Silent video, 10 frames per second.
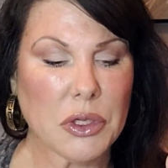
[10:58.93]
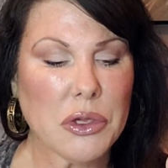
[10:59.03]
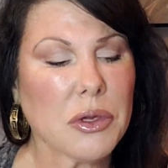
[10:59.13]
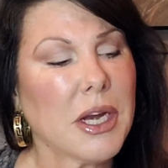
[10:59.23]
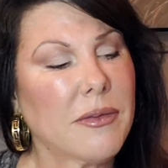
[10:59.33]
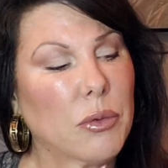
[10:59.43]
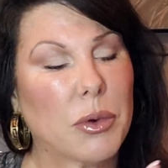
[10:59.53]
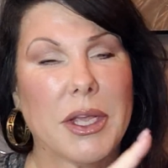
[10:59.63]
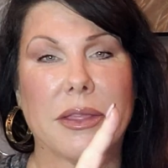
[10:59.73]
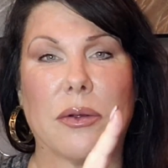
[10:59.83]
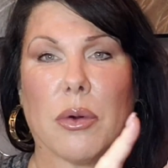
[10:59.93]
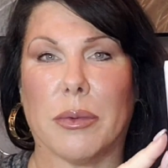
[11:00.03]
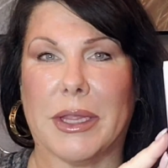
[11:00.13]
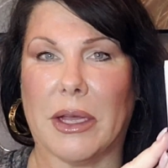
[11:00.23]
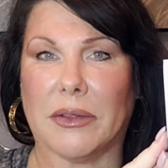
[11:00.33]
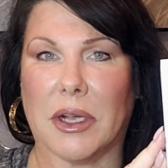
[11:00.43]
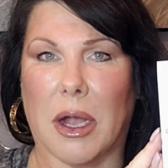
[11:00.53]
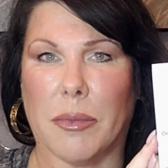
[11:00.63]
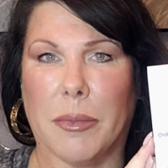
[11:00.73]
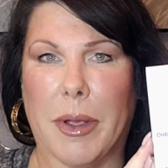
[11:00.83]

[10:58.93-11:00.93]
You can have it with or without the copper